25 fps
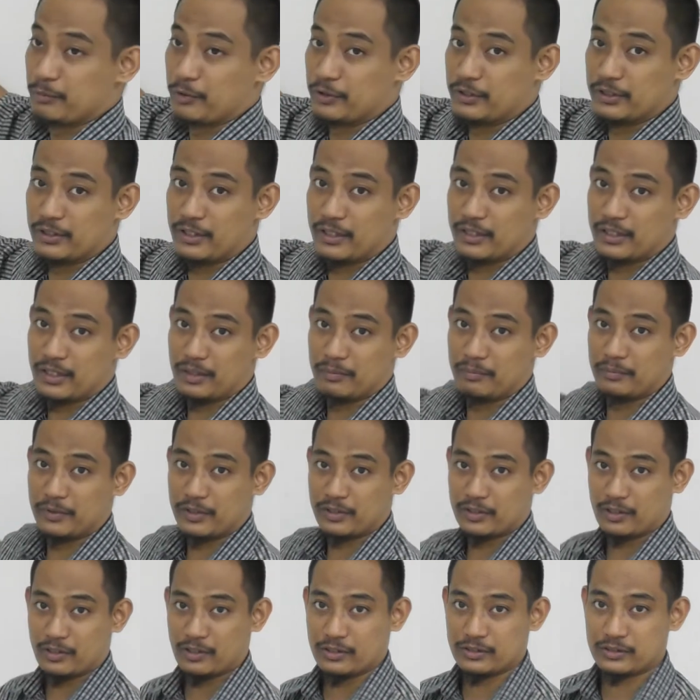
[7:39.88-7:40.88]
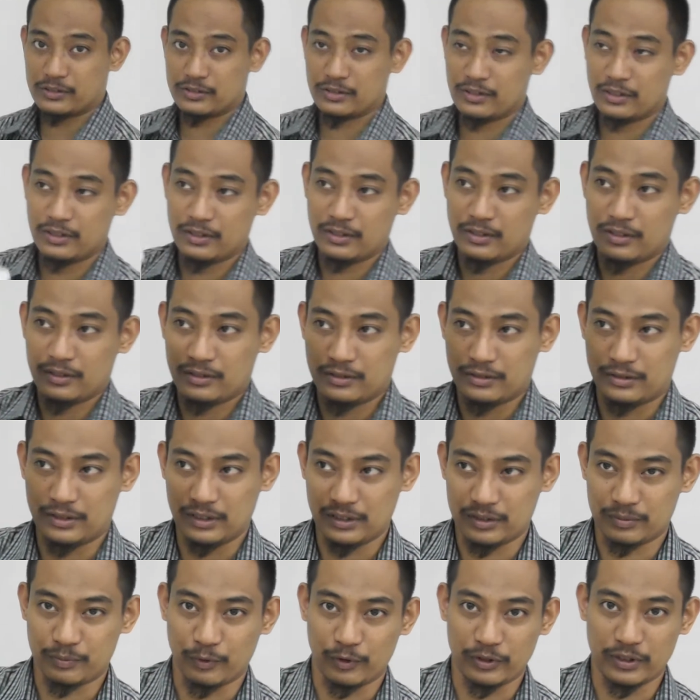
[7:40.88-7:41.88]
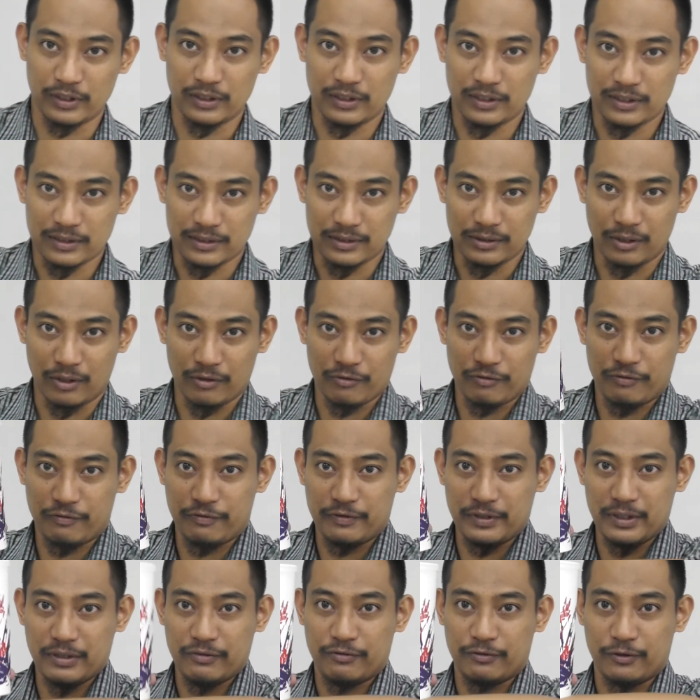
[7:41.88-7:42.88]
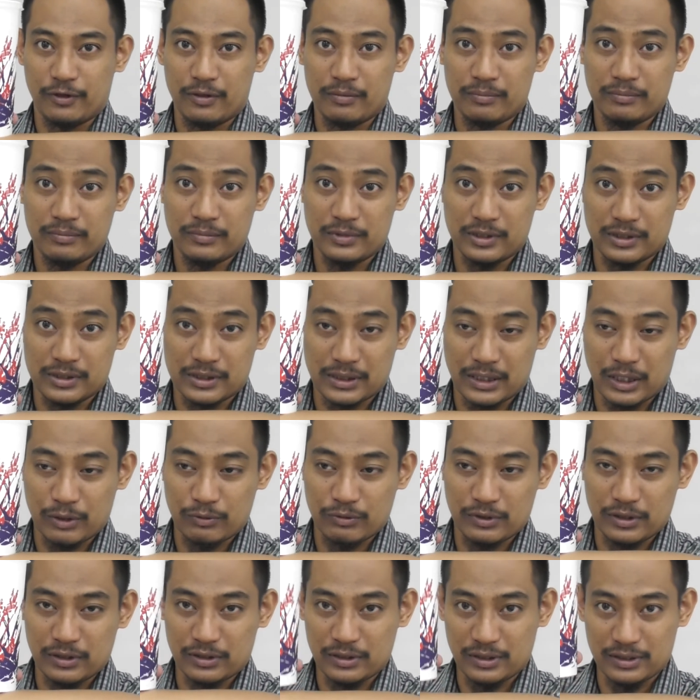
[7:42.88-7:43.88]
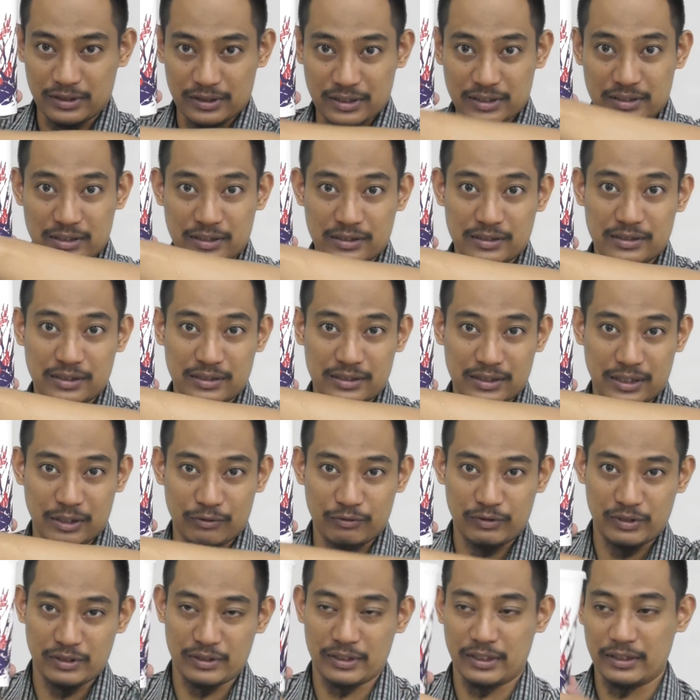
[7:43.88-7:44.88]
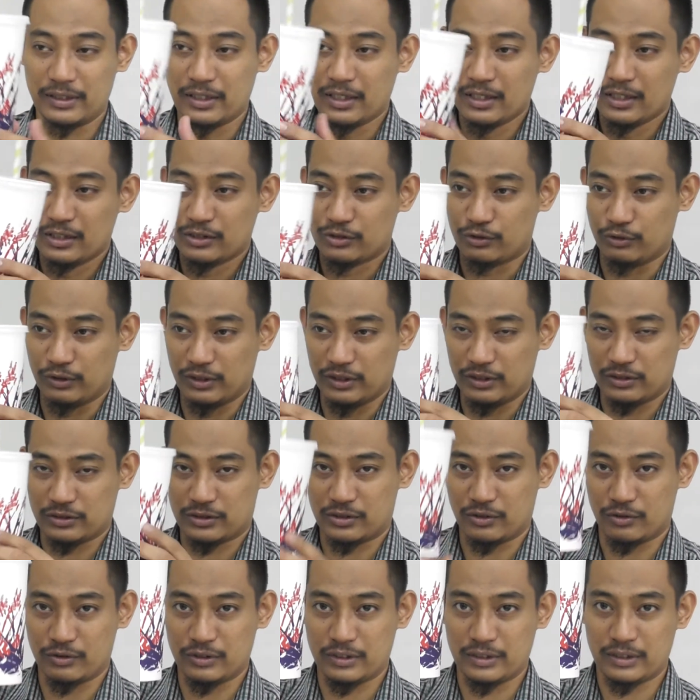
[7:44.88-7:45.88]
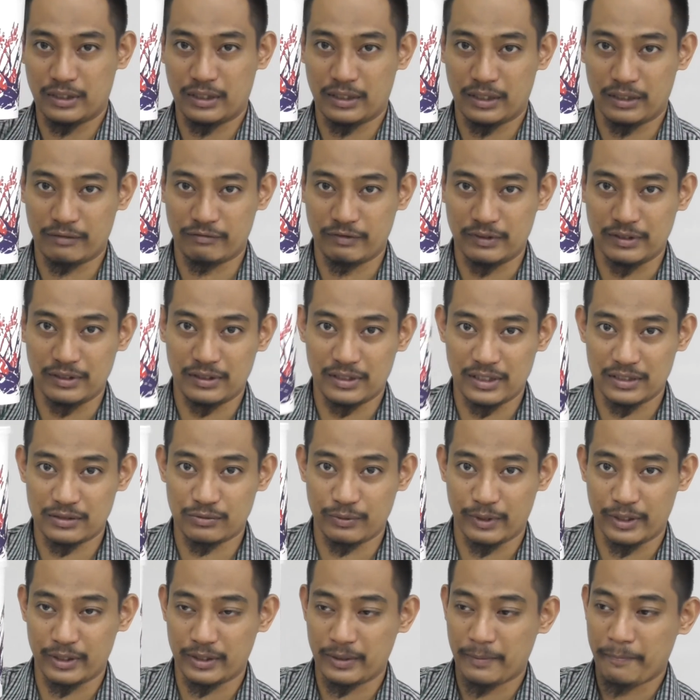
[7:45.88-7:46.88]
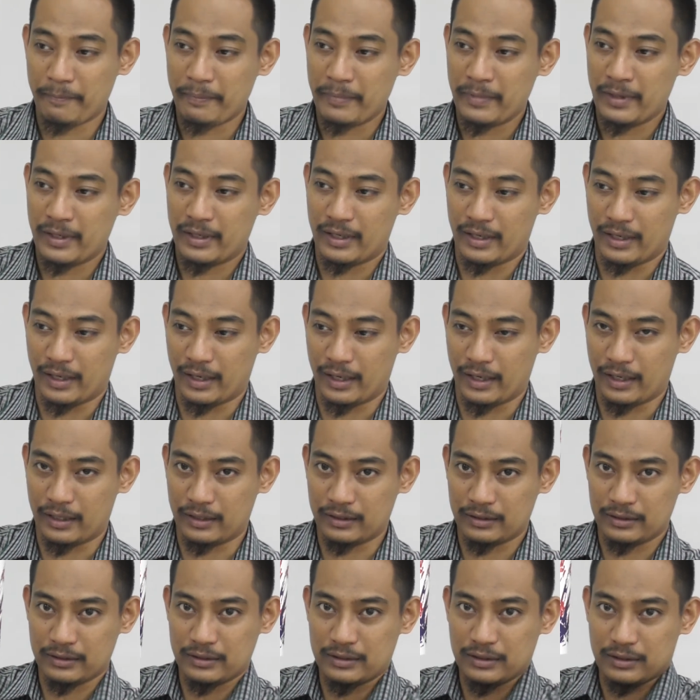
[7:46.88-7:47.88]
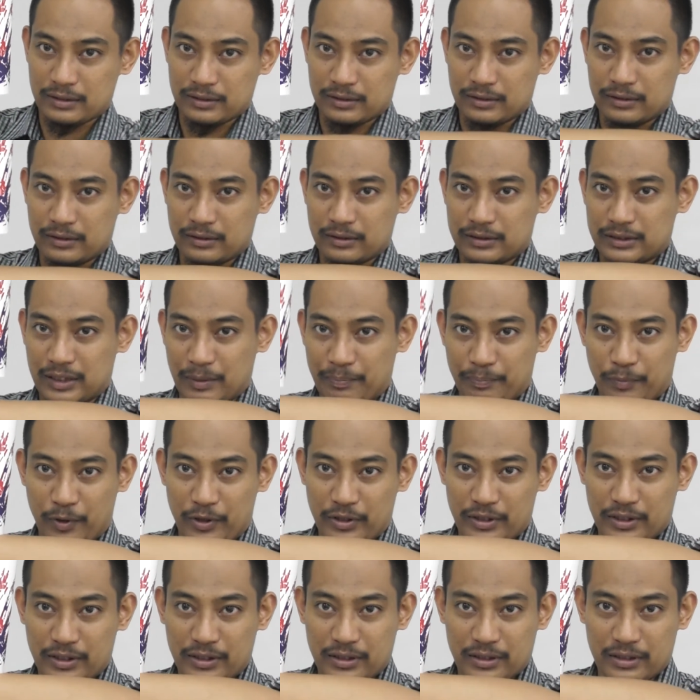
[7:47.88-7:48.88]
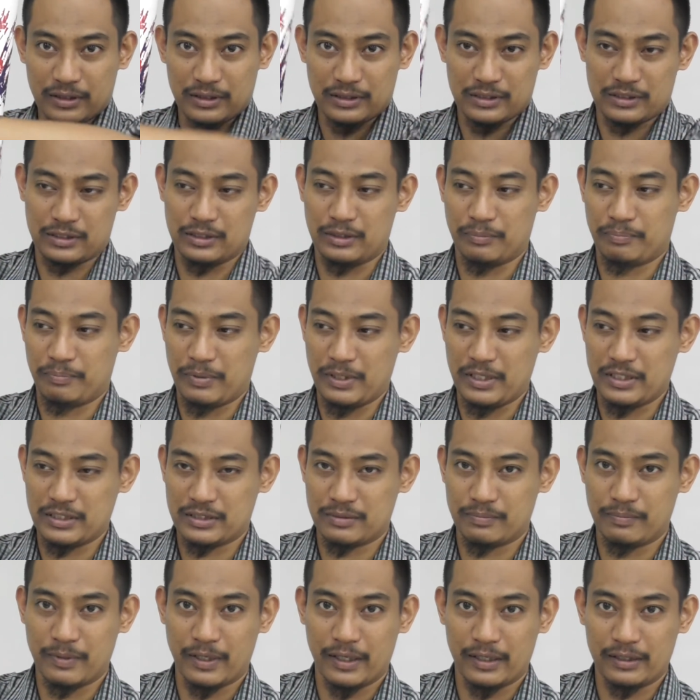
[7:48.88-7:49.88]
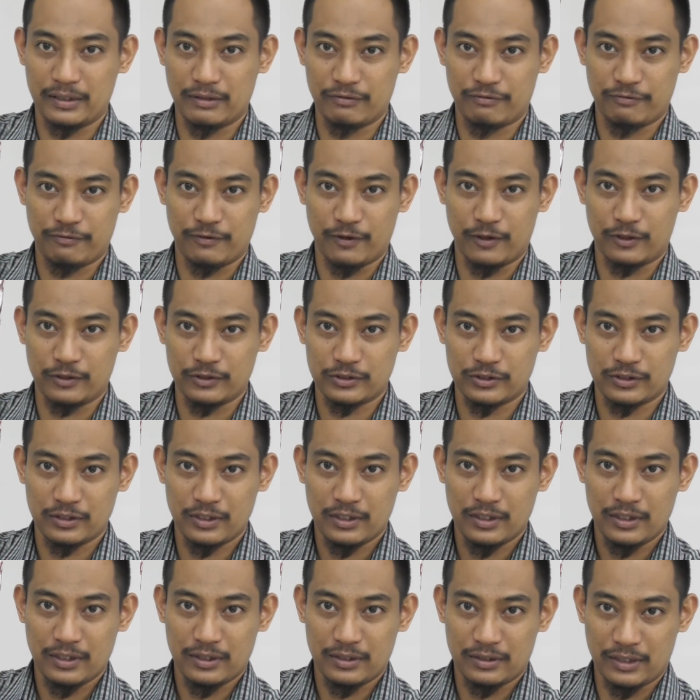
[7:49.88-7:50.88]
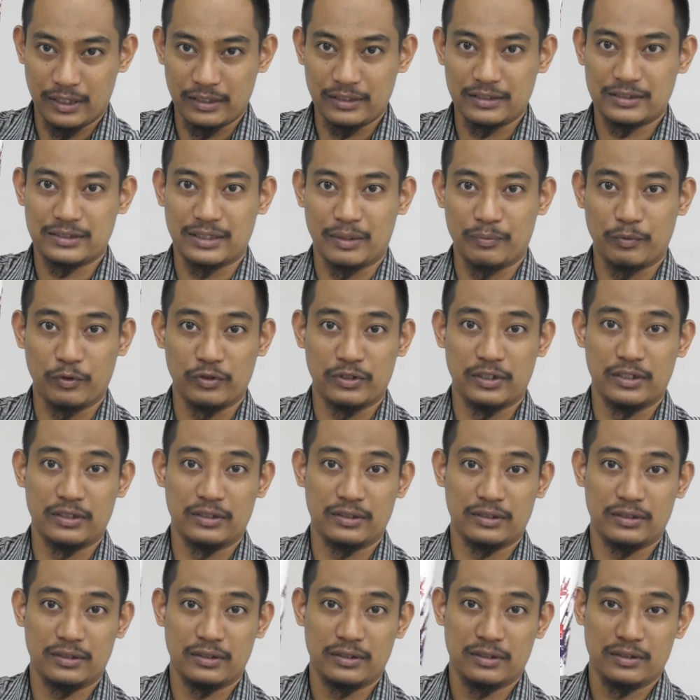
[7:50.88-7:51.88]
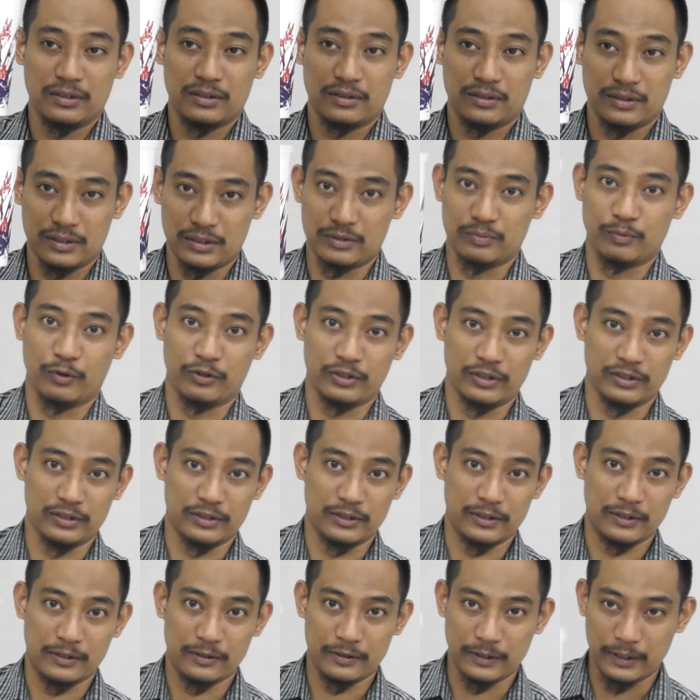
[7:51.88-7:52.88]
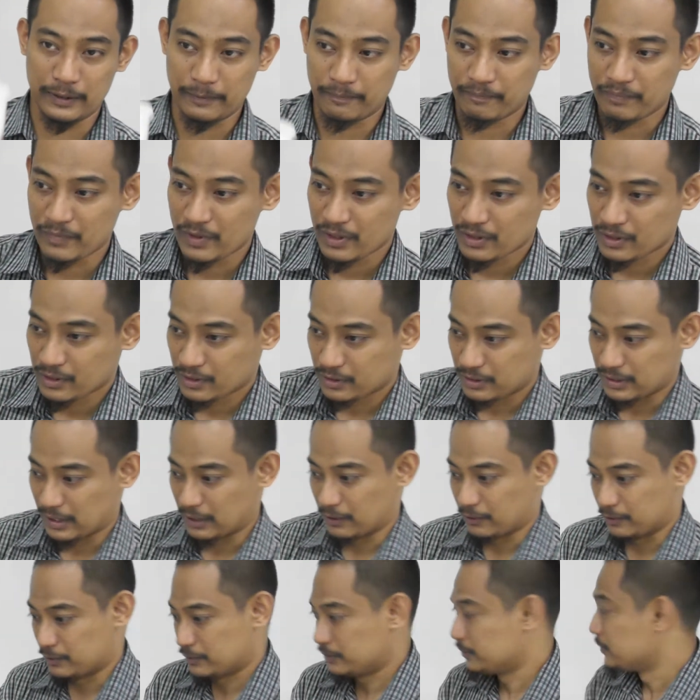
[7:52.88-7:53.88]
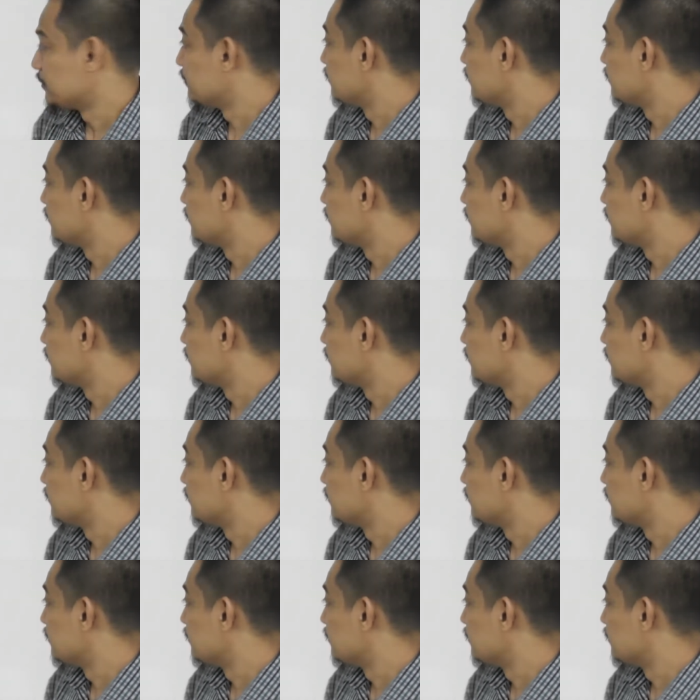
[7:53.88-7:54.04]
body diagram, because this body is not free from the surrounding. This is the surrounding, right? So it is only having this one, and the support here is replaced by the force that is supporting this body, right? Now,